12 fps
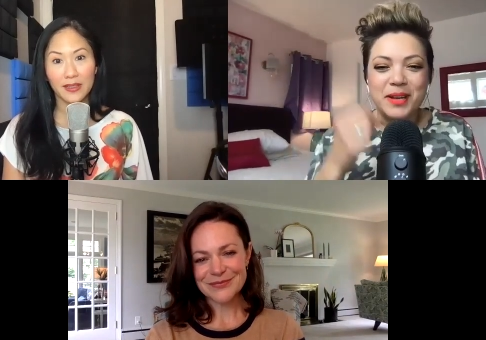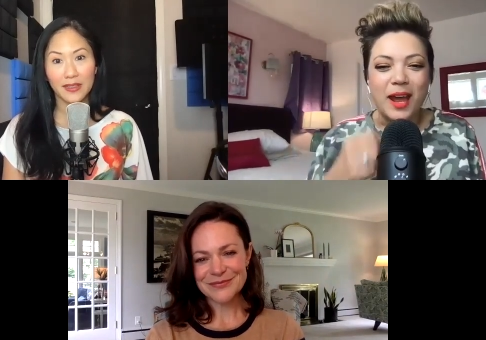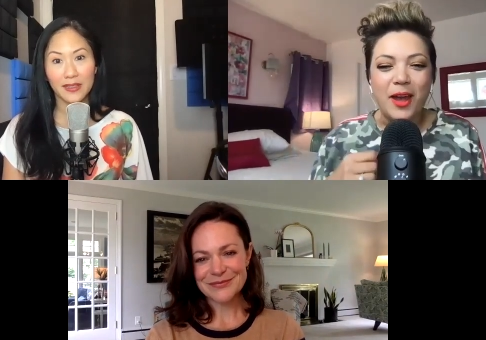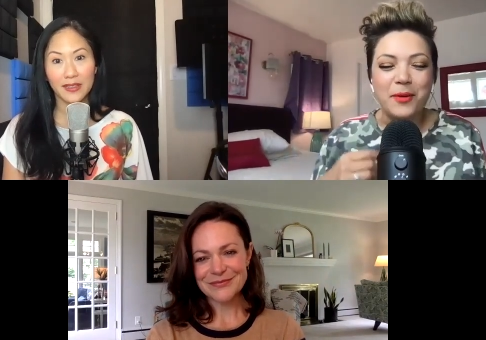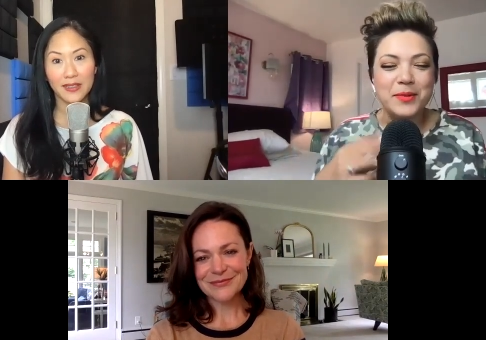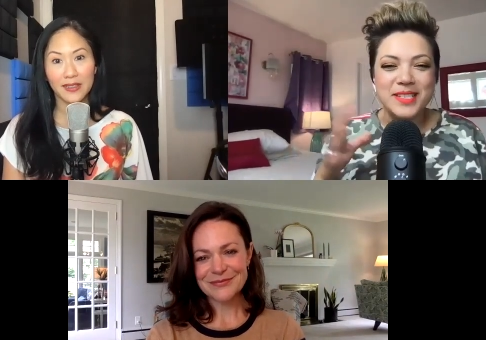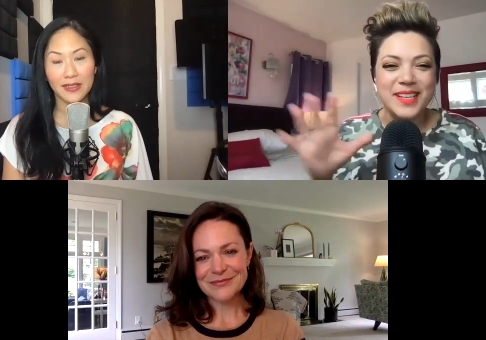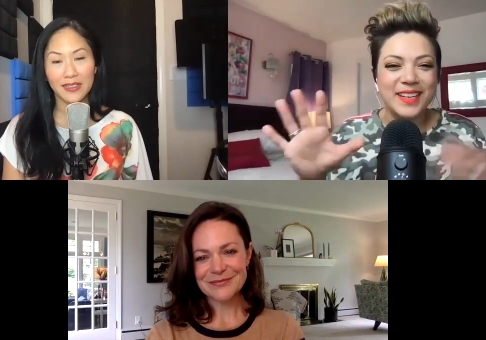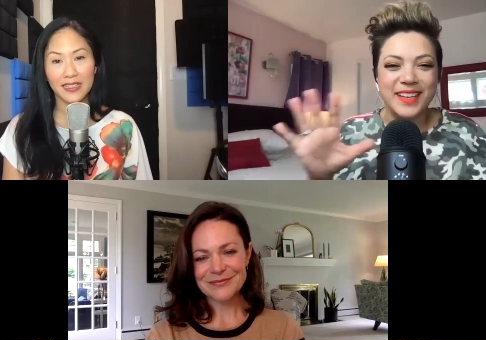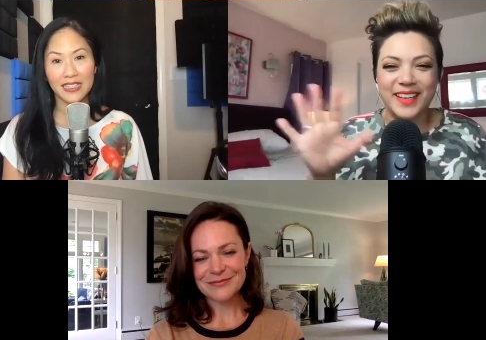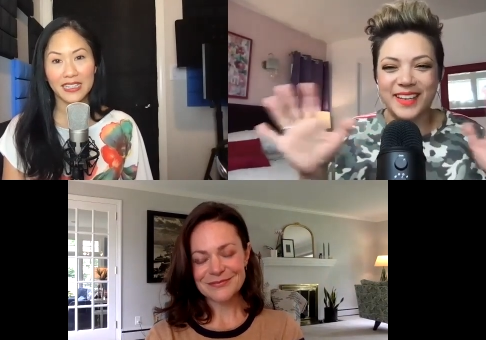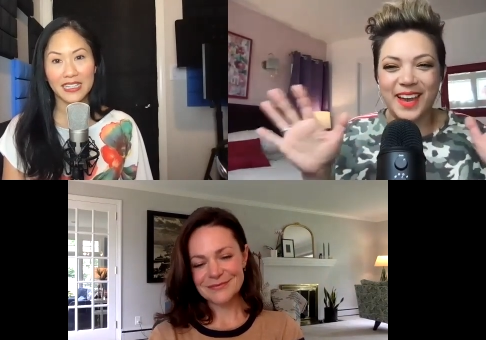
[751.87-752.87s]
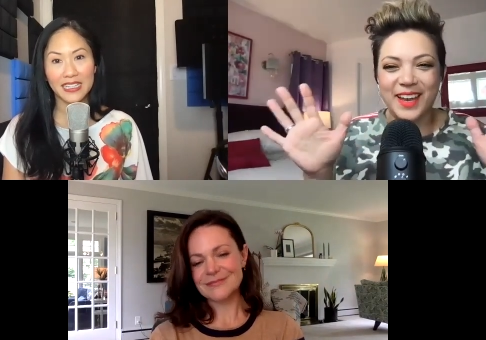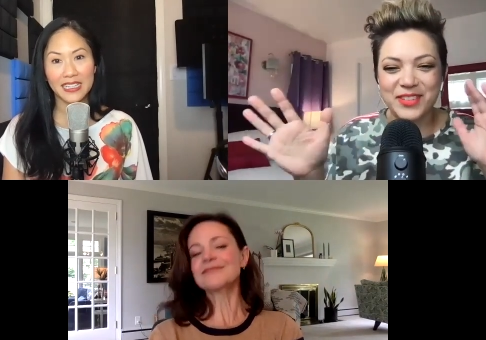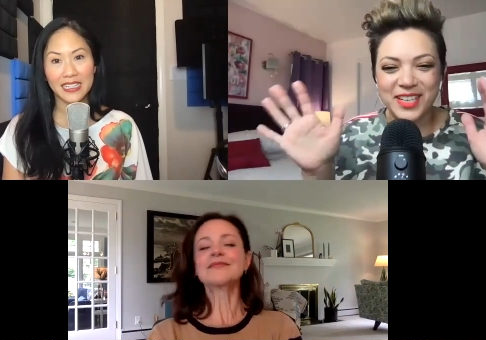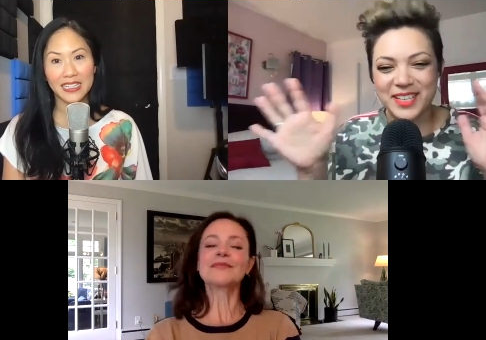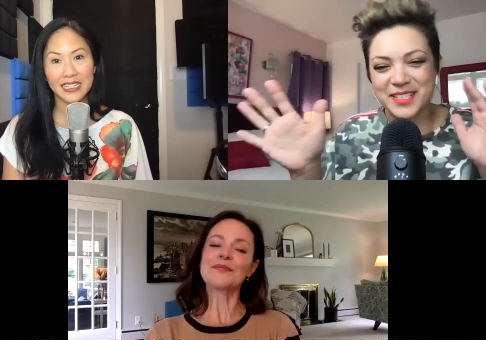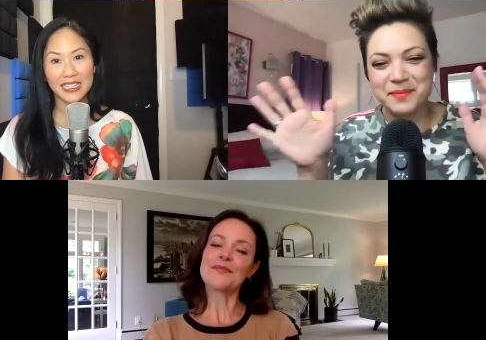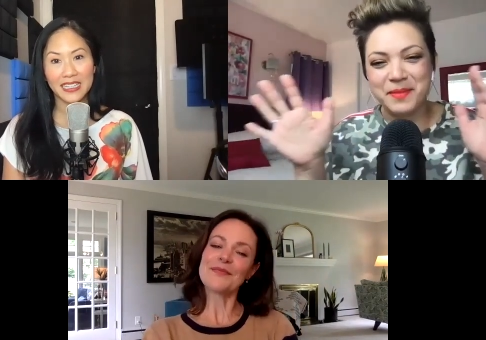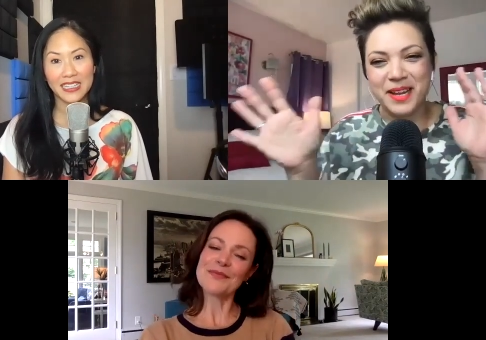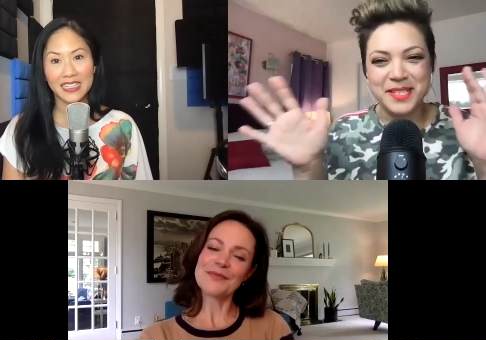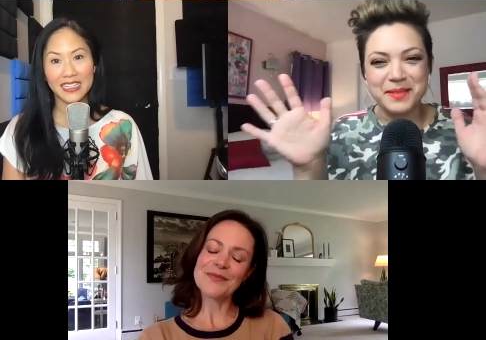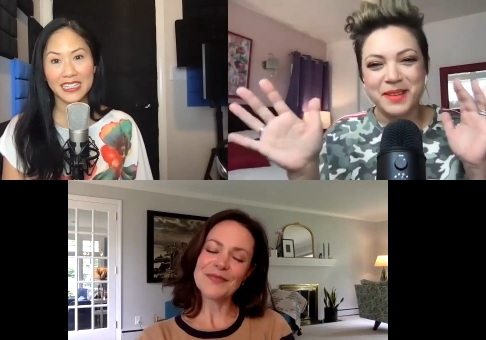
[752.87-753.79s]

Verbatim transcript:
Speaker 1: But I always get a kick out of it because it makes them